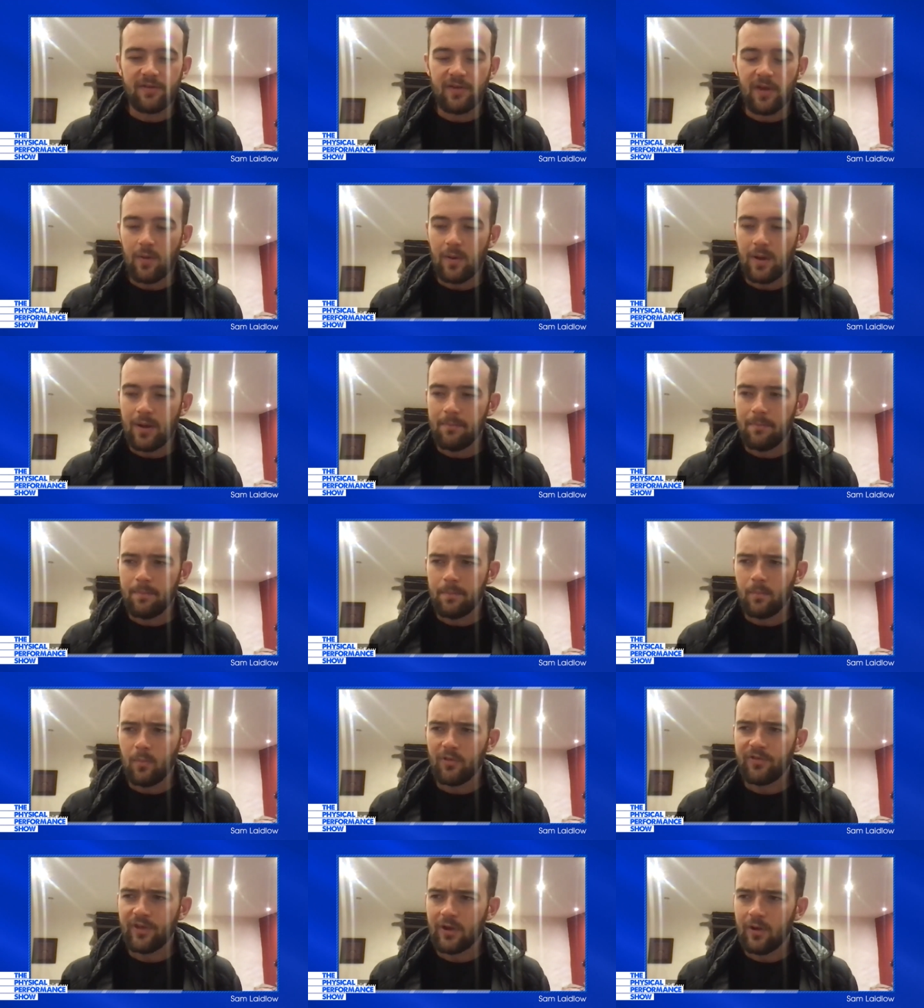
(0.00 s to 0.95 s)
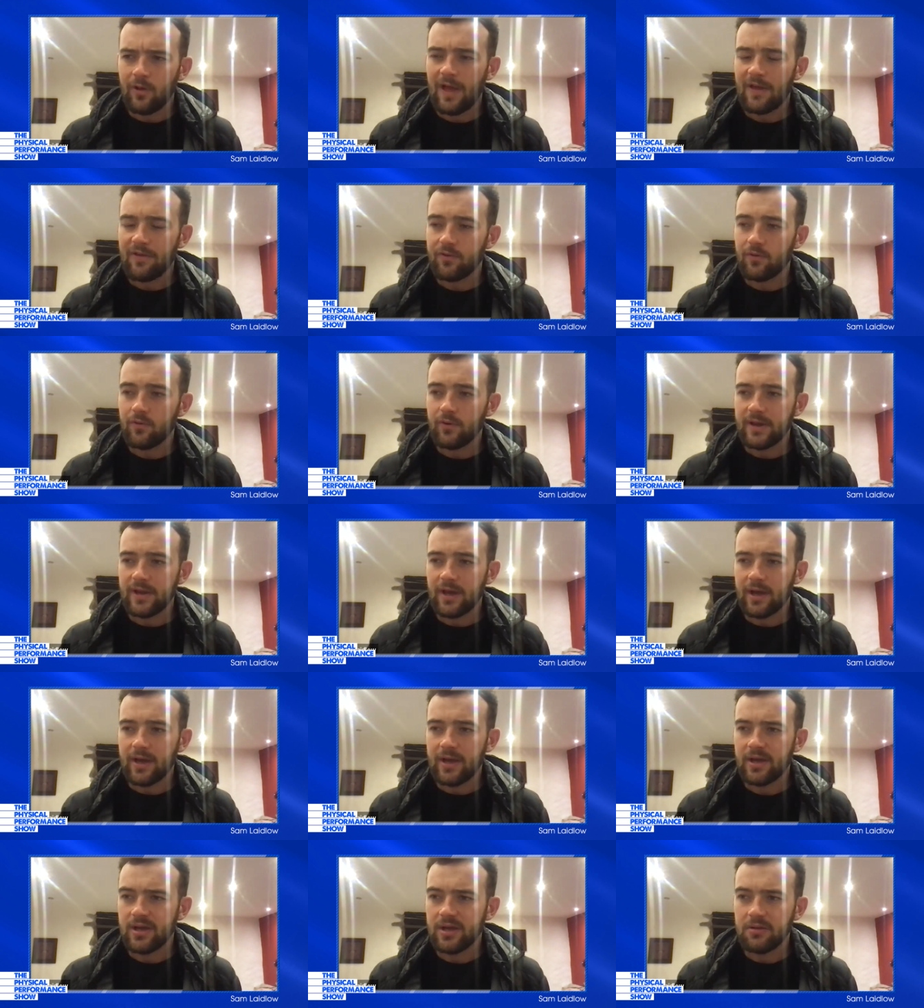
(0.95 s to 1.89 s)
So once I got that sorted,
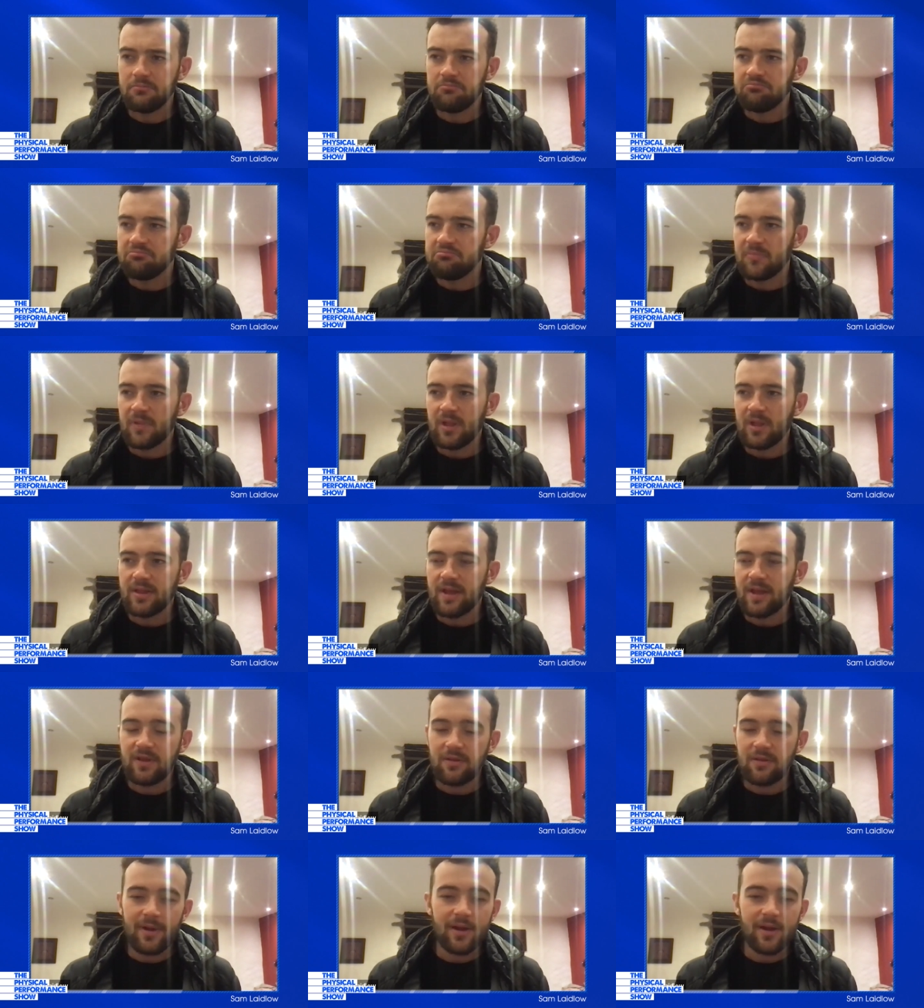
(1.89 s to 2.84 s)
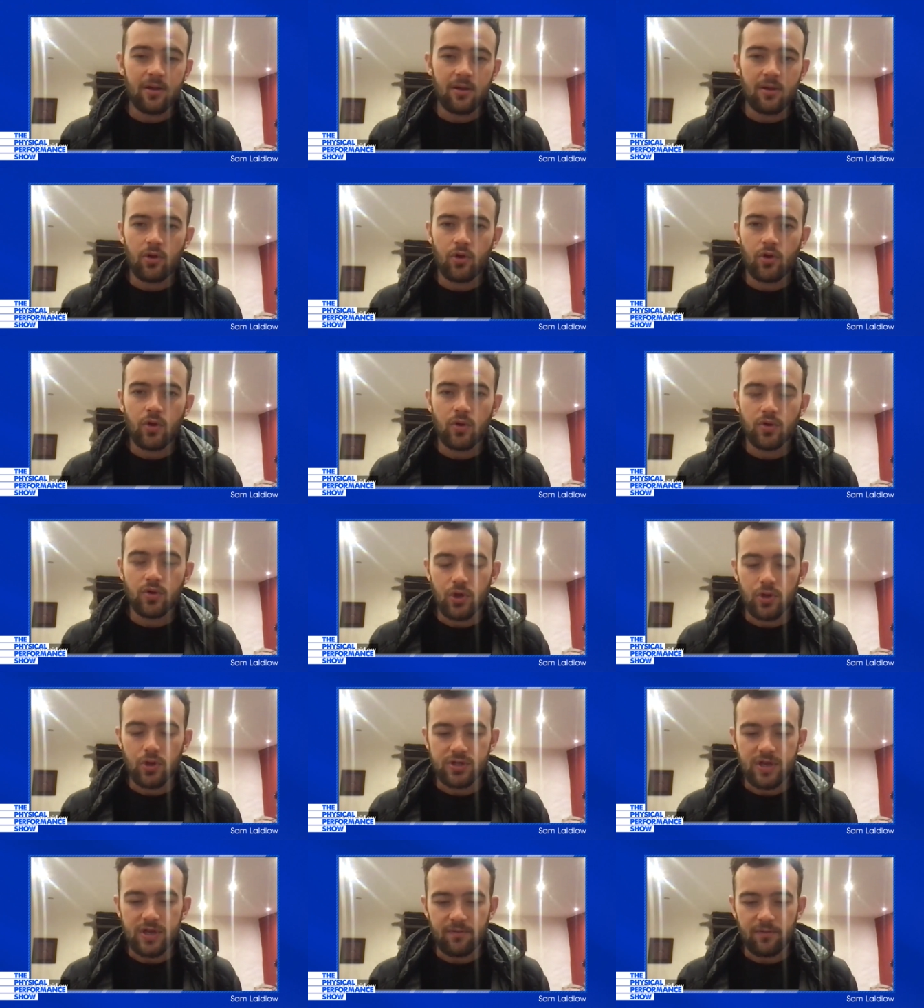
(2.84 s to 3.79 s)
I definitely made a
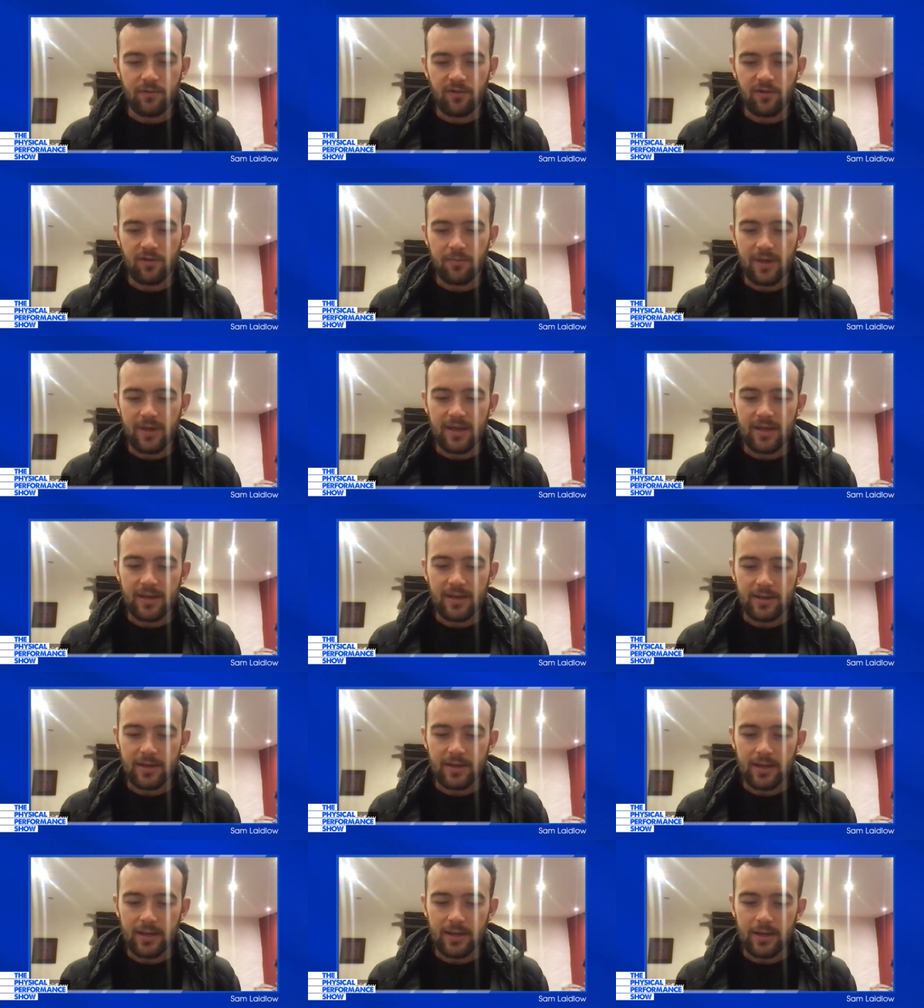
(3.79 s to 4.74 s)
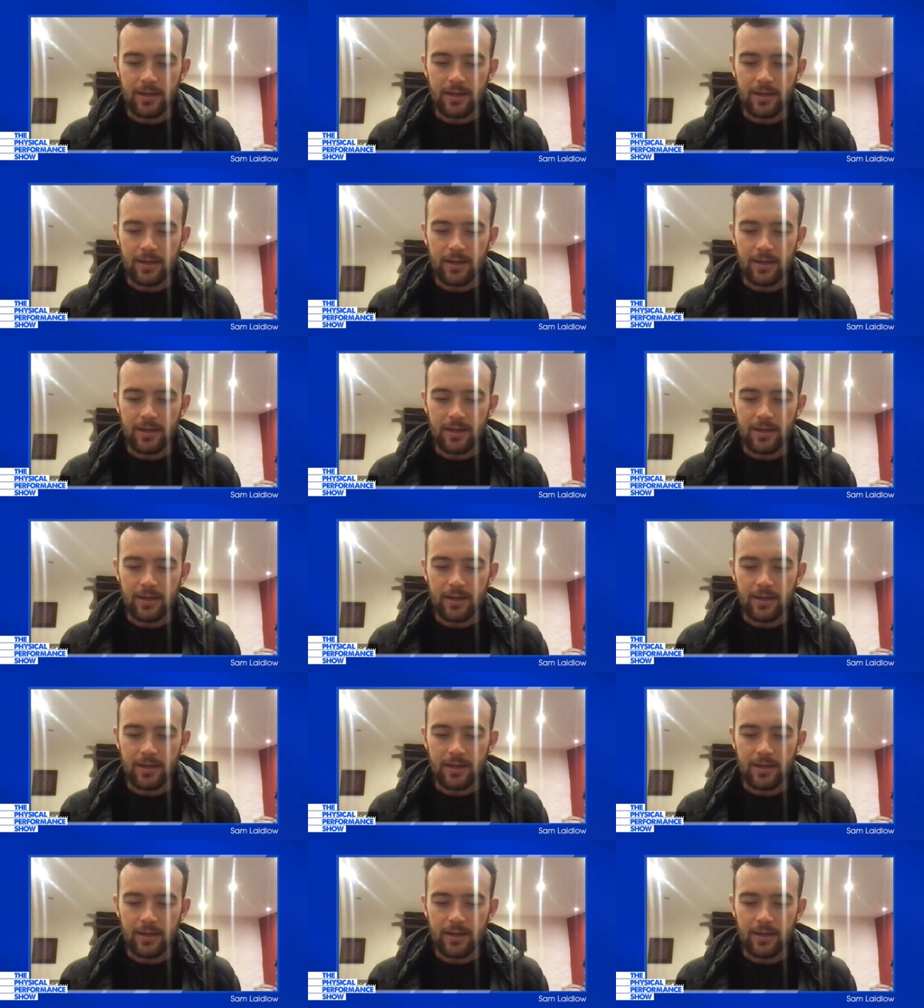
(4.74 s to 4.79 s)
huge difference to me. And